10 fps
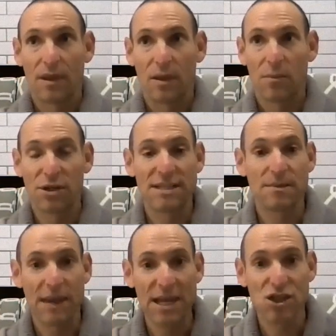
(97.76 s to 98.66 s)

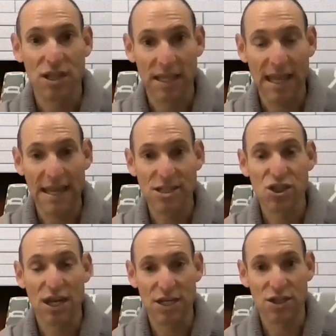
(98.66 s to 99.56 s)
participation in the case
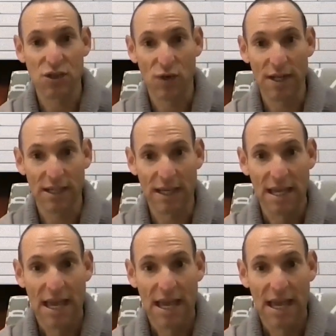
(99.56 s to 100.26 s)
changes greatly.